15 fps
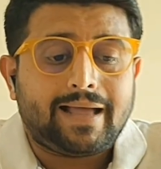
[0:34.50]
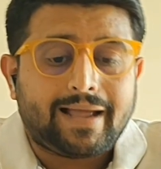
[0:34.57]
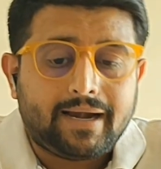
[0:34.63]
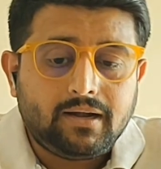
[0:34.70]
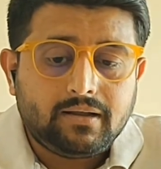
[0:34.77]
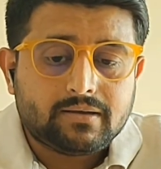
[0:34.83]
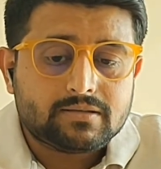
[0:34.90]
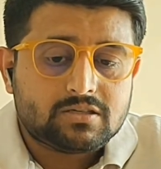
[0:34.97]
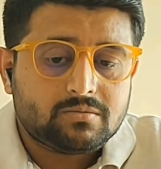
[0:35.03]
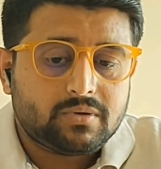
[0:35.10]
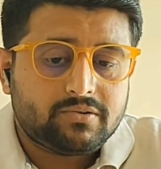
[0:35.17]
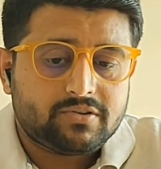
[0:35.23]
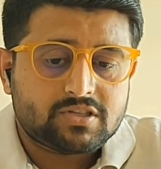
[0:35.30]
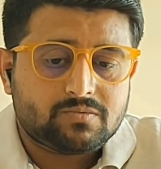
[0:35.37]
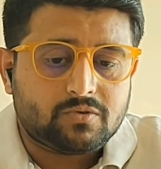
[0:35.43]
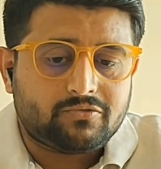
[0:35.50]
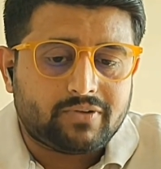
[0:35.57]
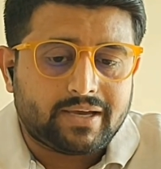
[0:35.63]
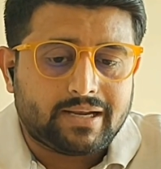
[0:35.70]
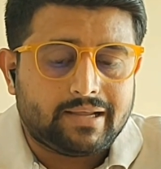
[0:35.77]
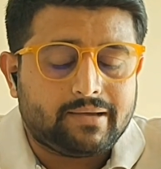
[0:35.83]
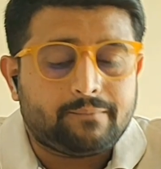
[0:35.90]
and customer risk
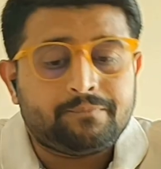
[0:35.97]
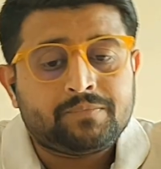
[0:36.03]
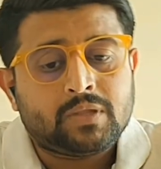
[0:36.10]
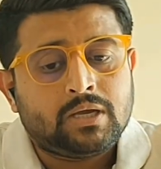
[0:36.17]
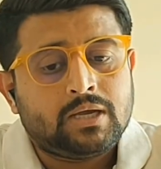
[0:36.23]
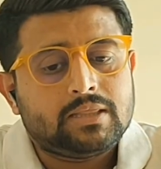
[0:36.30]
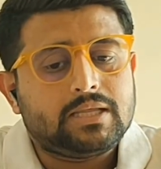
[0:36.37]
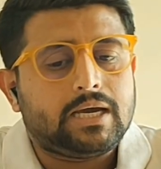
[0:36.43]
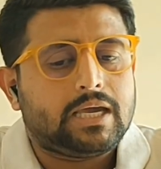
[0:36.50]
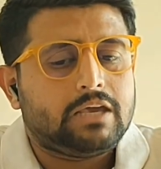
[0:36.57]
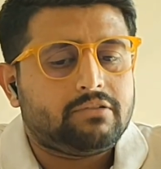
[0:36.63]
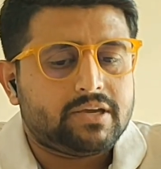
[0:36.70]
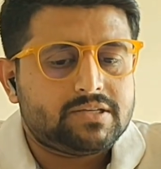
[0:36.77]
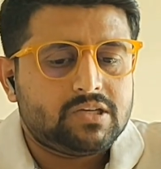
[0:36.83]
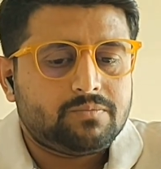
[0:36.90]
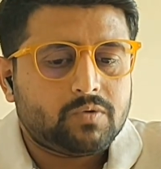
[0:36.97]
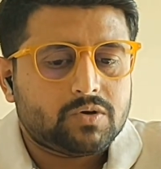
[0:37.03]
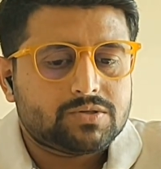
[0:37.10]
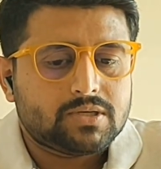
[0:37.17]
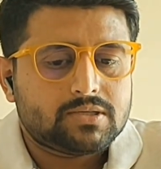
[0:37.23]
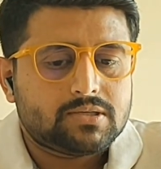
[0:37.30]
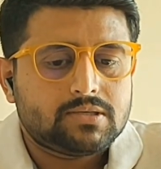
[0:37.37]
profiling. The KYC
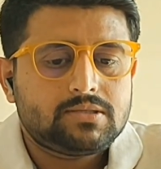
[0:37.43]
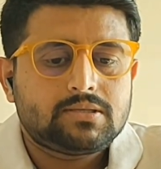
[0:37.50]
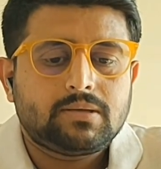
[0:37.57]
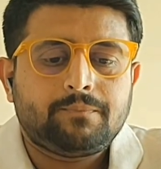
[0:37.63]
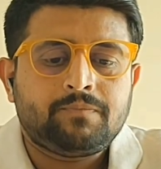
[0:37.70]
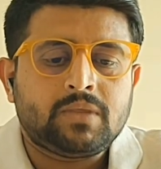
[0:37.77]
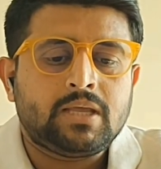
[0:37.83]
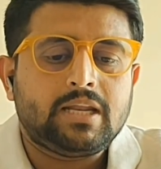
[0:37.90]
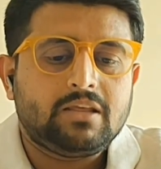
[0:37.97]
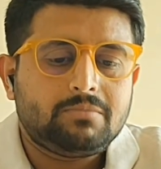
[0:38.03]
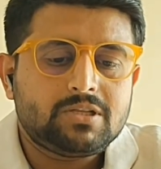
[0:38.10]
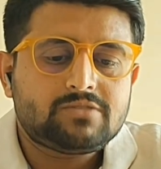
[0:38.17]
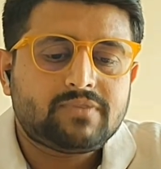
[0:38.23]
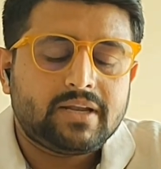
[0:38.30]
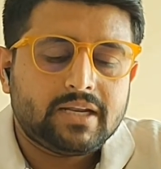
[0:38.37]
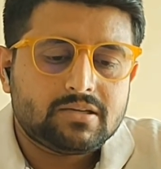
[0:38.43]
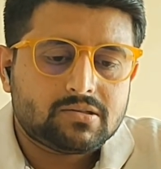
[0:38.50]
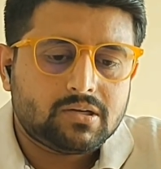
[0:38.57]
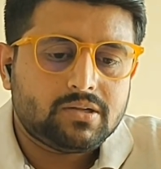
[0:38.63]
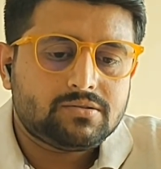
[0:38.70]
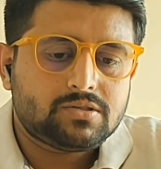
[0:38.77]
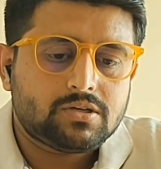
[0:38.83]
processes enables
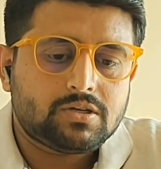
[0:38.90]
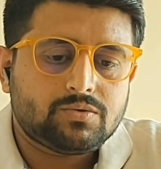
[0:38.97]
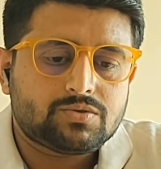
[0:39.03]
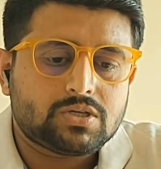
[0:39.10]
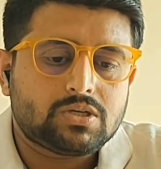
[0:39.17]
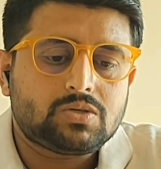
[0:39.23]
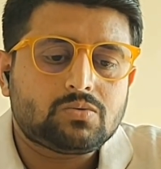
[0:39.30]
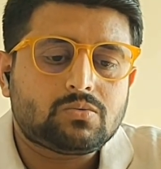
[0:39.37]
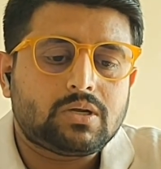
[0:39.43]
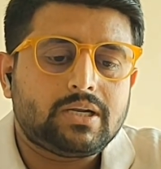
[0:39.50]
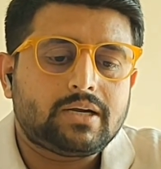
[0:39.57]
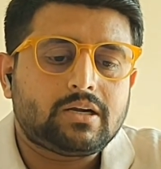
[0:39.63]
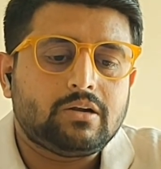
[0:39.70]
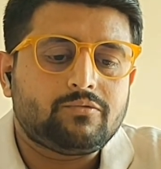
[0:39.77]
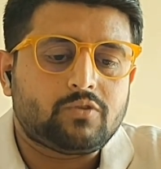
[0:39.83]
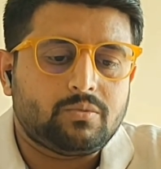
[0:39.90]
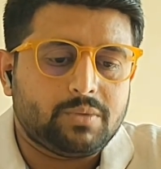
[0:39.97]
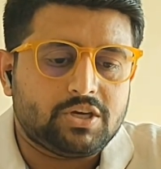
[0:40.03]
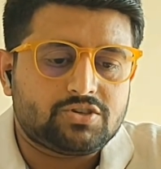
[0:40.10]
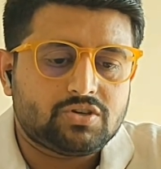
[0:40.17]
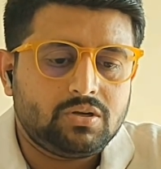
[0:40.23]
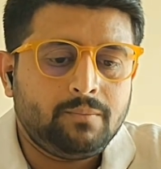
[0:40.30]
financial institution to collect
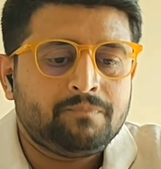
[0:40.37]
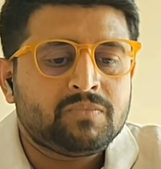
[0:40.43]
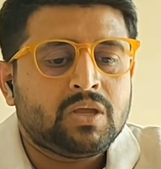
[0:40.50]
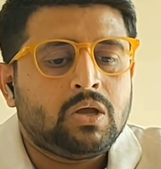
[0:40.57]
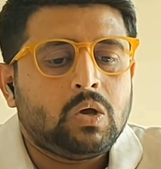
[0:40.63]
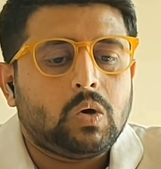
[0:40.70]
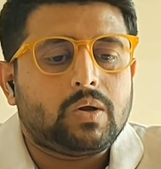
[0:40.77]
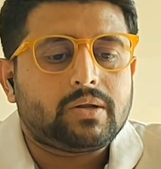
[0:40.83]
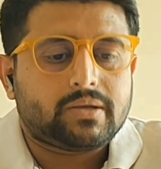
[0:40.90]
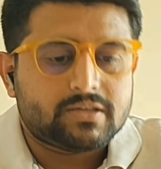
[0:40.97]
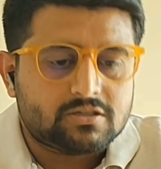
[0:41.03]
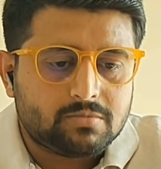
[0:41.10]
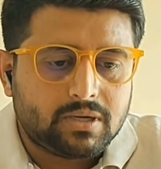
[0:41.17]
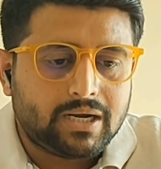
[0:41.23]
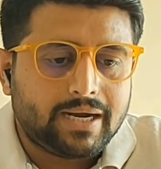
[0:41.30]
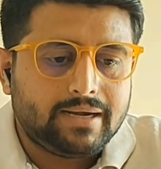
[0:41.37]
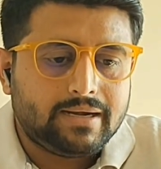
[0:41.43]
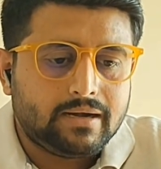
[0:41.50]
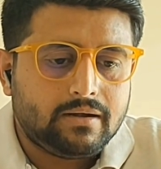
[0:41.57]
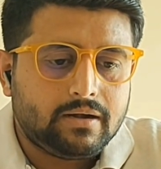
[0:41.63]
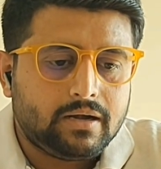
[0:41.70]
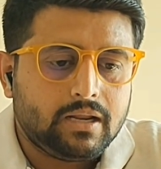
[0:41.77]
information on customer
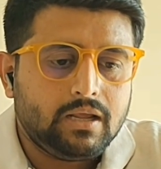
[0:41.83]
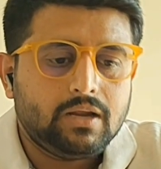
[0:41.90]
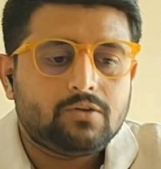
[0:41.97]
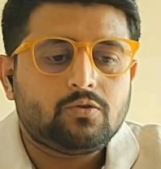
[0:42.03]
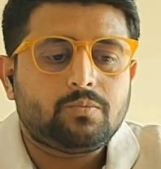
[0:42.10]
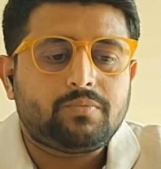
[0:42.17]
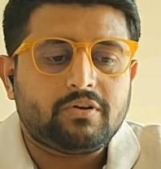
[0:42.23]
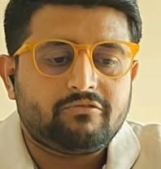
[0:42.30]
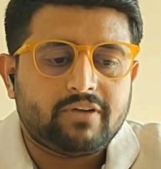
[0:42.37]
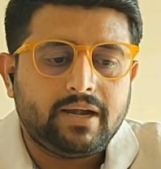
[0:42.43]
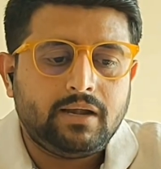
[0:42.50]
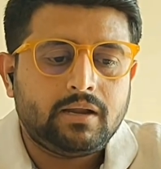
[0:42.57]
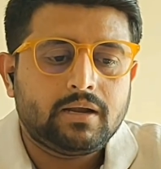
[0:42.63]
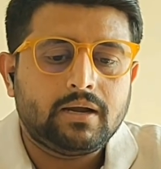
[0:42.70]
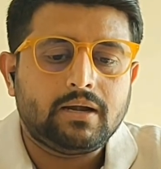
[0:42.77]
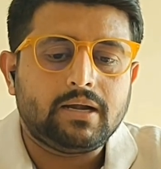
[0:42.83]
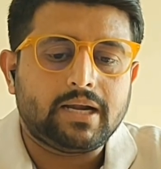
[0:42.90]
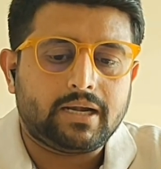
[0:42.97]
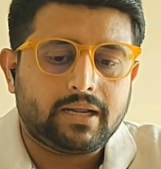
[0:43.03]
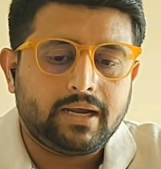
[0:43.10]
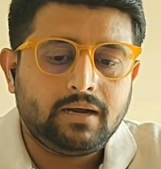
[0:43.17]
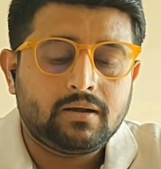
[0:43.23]
identity to prevent,
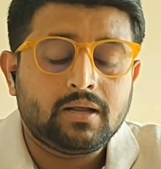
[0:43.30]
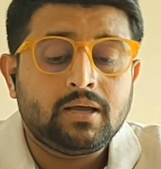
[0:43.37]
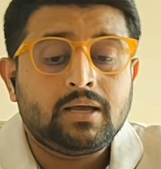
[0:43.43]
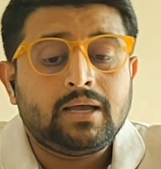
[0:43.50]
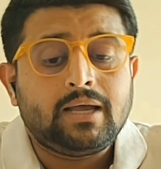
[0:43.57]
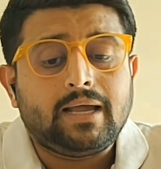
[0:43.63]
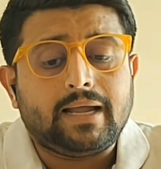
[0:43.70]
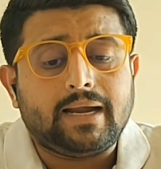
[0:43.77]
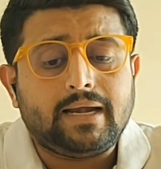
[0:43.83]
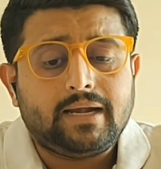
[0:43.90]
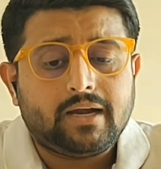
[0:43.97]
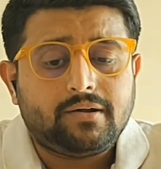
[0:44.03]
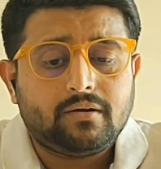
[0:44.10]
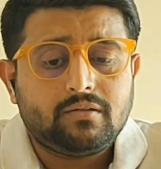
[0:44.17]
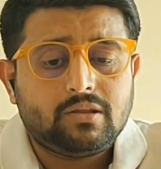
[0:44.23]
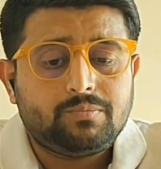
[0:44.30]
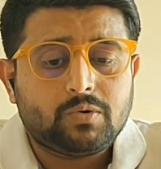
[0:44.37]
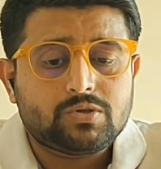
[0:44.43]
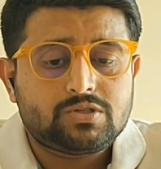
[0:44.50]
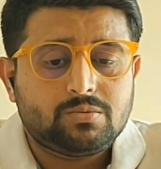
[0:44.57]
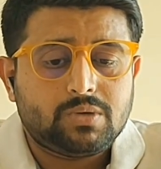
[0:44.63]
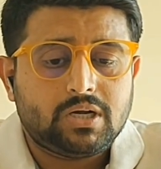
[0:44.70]
detect and deter the
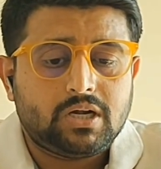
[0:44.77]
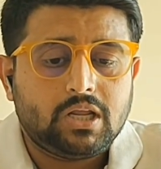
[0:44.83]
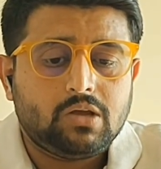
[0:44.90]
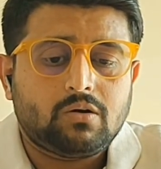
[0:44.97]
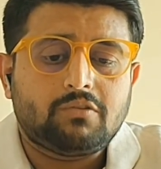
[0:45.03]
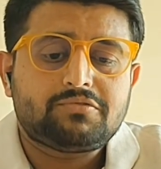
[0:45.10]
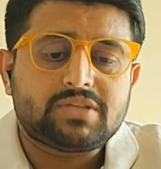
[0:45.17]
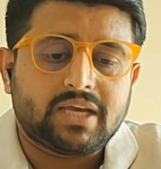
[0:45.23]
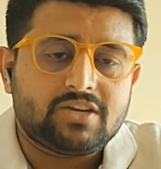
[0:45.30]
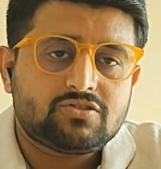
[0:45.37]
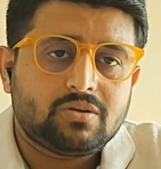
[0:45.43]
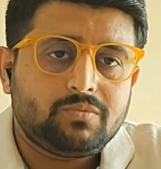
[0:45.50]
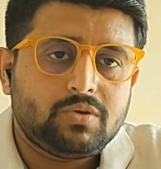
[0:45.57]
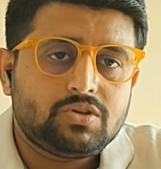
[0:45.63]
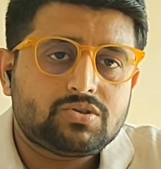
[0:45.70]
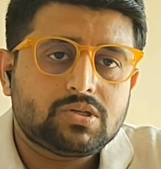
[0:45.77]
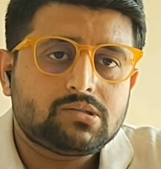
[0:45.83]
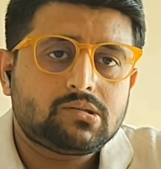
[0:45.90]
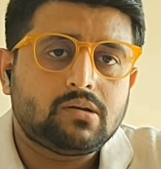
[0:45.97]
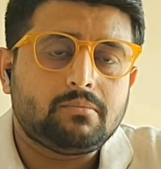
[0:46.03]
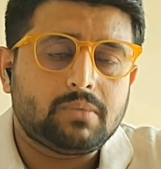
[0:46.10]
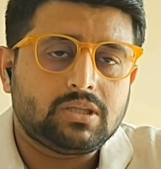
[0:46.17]
possibility of sanction
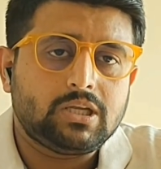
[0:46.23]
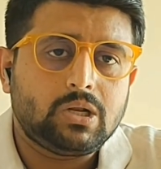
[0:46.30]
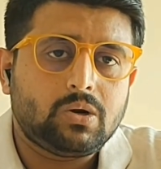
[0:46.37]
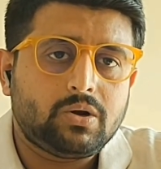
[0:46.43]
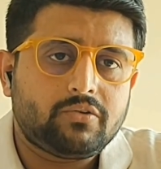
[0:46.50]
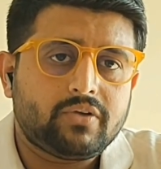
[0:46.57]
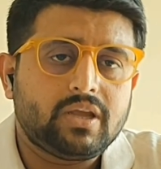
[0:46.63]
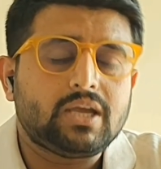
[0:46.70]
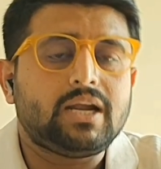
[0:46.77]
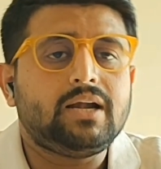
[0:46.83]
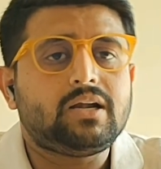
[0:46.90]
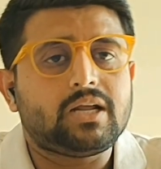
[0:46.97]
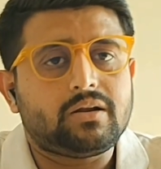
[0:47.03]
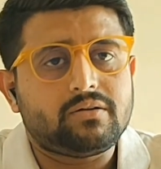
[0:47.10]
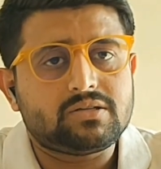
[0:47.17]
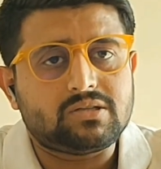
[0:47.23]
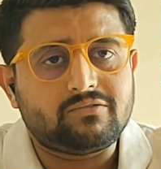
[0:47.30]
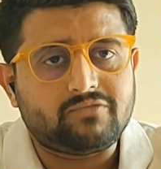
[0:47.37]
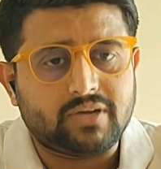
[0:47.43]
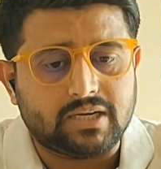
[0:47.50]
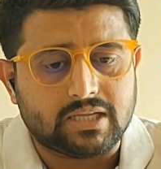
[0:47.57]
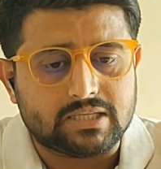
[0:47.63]
breaches, money laundering and
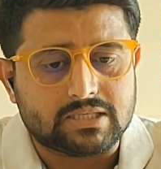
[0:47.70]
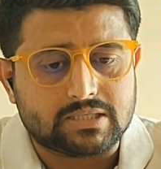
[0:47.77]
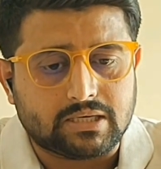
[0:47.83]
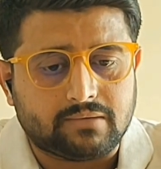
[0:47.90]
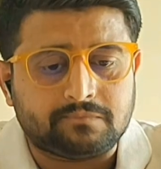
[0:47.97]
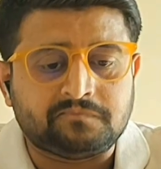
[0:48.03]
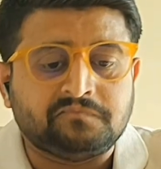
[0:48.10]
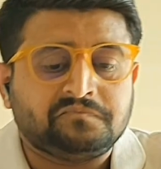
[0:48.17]
terrorism financing.